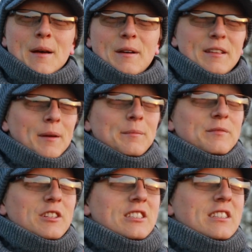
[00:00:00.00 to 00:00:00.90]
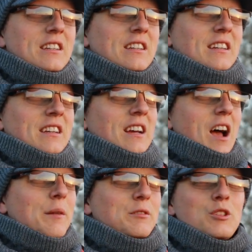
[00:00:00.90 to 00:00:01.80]
because I'm
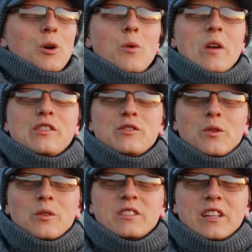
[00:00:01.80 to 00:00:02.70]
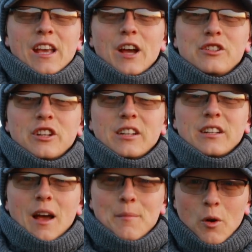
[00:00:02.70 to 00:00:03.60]
just always drawn to the ocean.
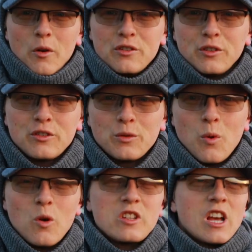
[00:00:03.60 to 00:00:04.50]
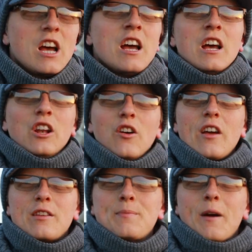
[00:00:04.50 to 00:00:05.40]
I'm always drawn to water,
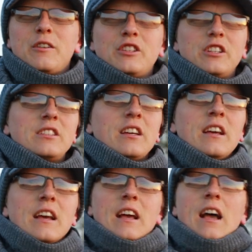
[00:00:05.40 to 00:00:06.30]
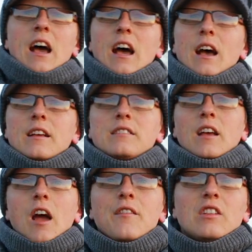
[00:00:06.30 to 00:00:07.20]
long exposures.
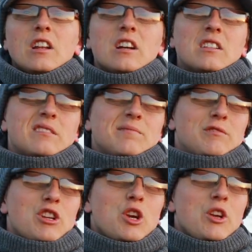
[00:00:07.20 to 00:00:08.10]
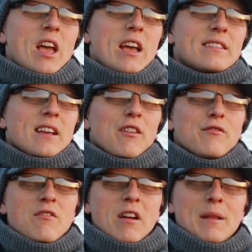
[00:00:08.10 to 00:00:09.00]
So over the last 2 years,
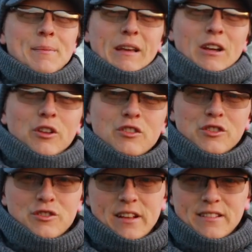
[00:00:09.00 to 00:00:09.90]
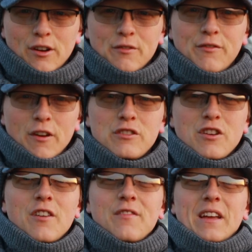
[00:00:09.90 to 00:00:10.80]
I've really been concentrating on
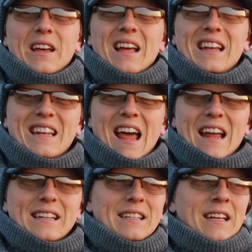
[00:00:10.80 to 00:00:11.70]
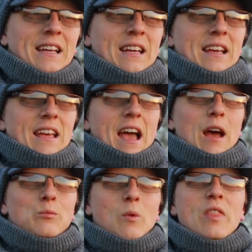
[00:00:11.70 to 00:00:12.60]
photographing land.
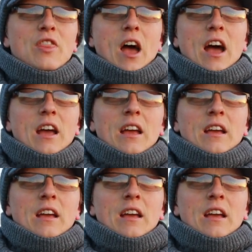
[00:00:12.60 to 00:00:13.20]
And with that,